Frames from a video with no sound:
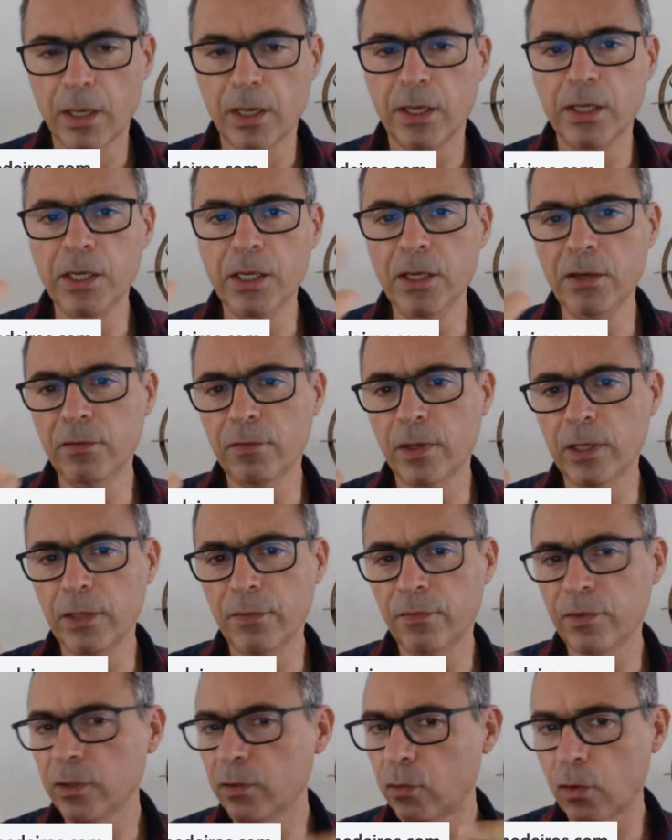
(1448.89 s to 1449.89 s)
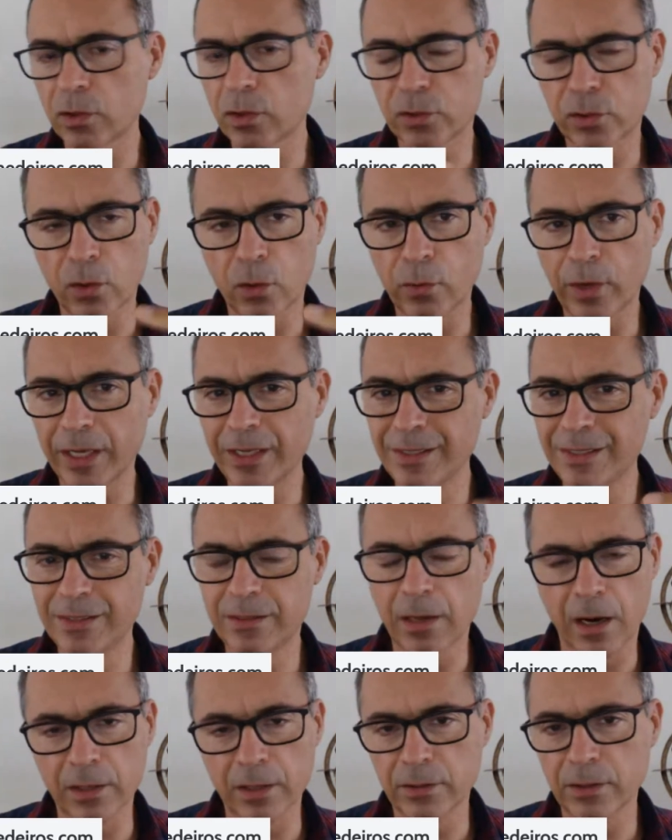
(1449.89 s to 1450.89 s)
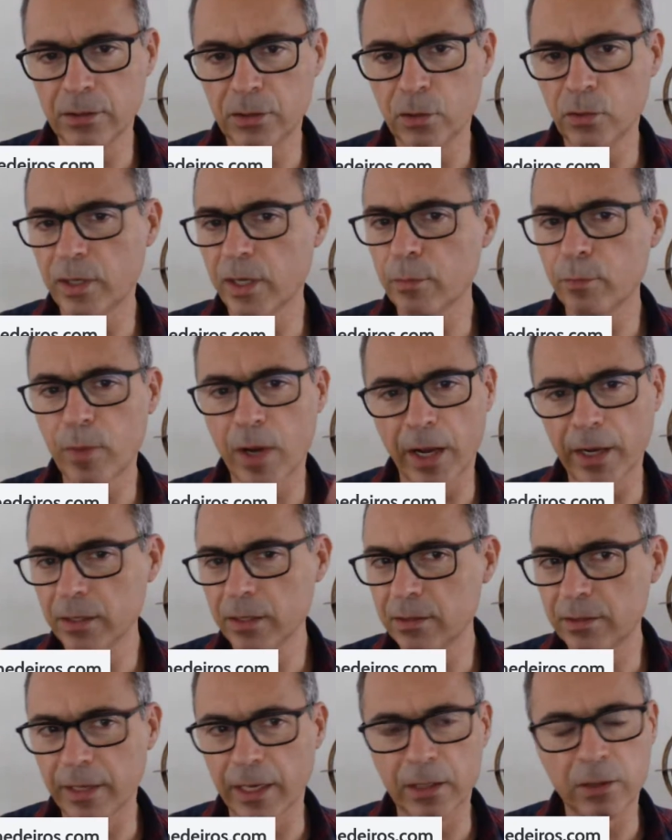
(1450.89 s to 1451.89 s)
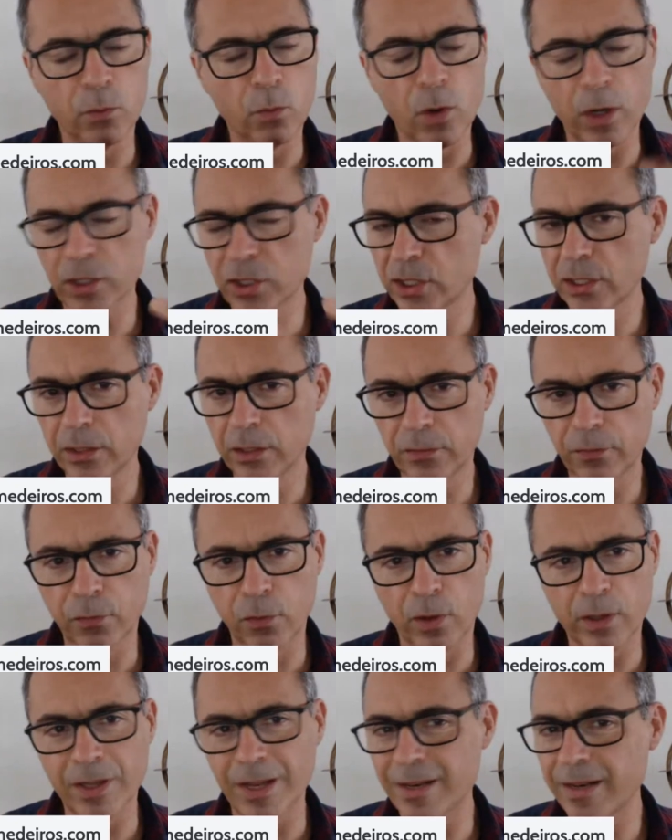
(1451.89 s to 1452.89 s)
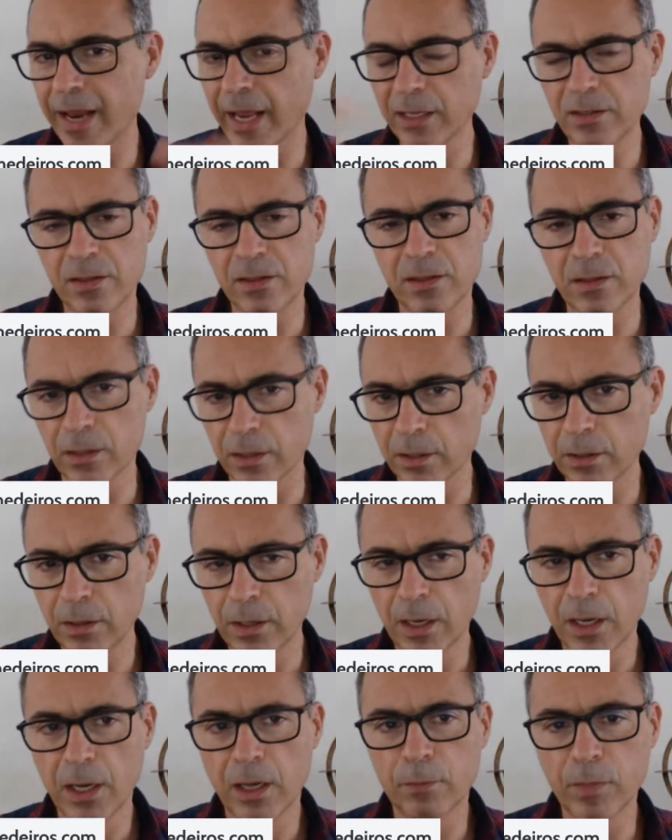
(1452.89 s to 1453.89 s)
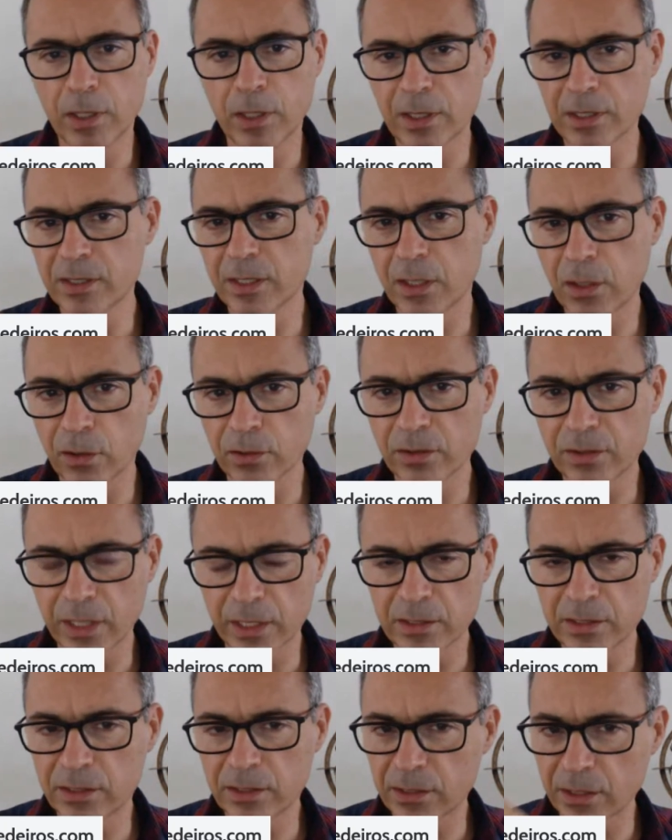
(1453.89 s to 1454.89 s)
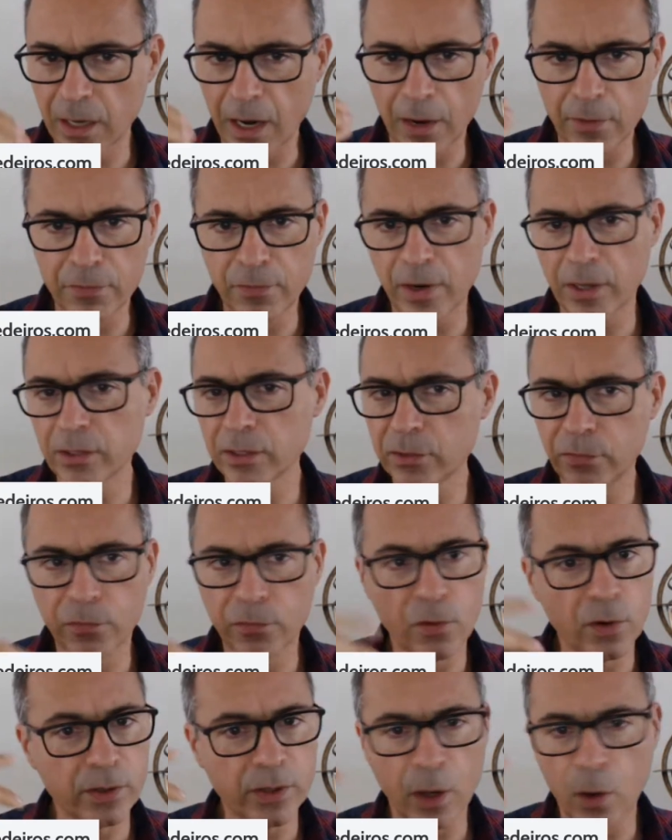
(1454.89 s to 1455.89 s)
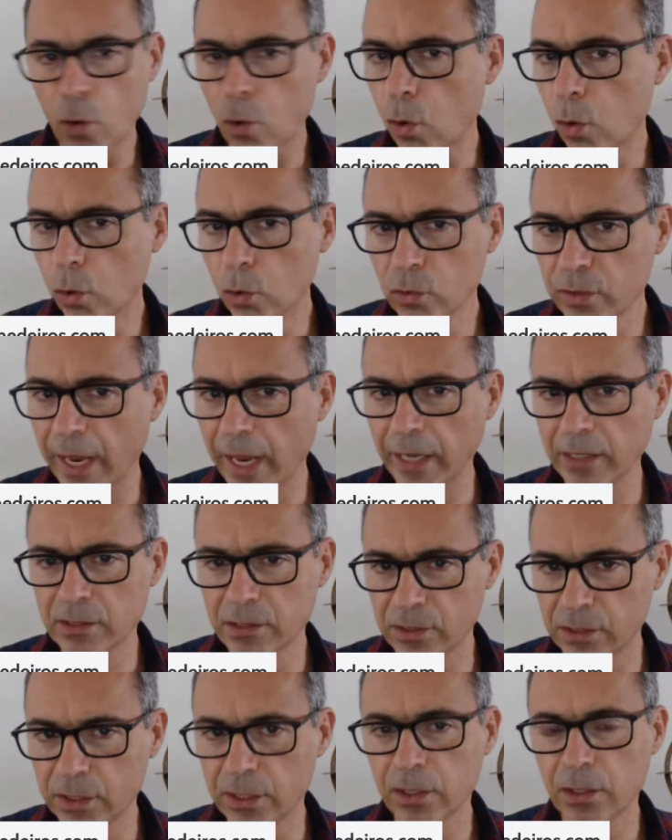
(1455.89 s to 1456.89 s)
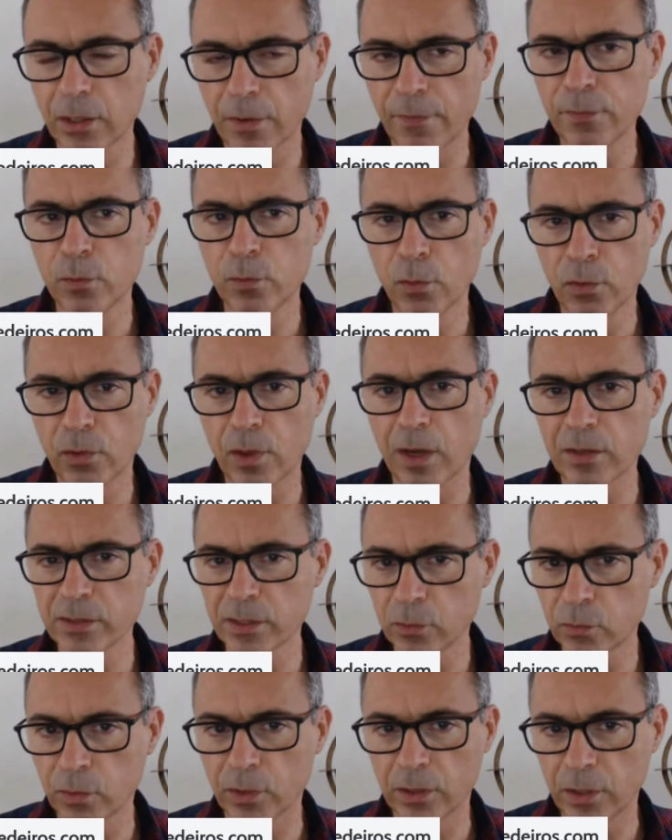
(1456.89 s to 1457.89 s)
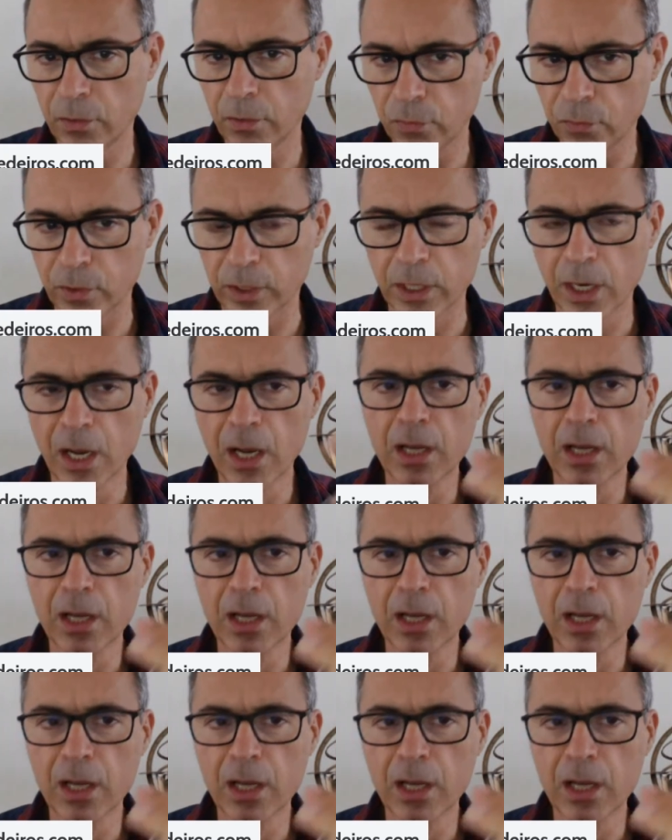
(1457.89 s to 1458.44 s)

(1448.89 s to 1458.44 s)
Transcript: Even if the course already started, you can buy it and watch it for the next year, because the contents are valid for the whole next year of 2023.